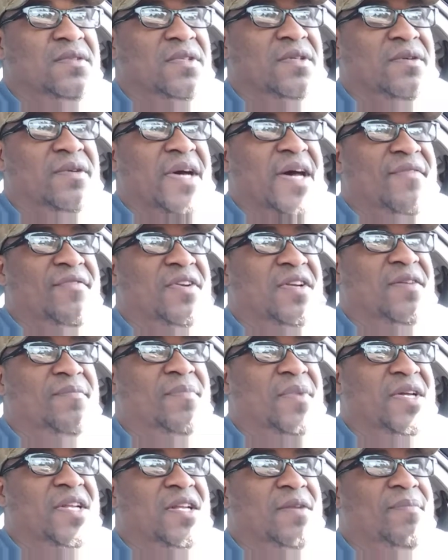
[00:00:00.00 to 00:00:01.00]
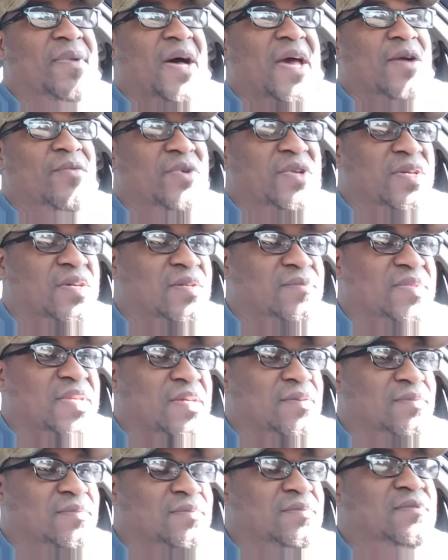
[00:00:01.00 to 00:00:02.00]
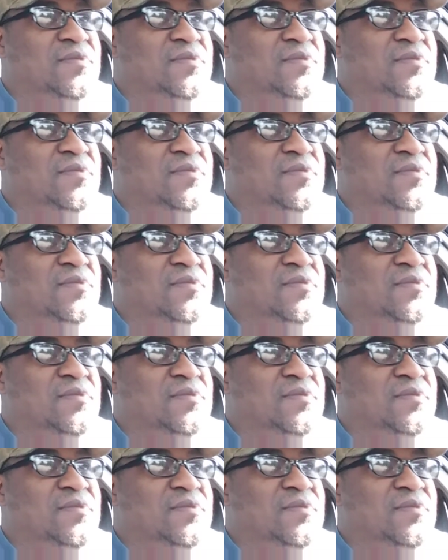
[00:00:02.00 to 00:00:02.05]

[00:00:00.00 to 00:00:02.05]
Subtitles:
you'll have enough money to buy it when it comes out.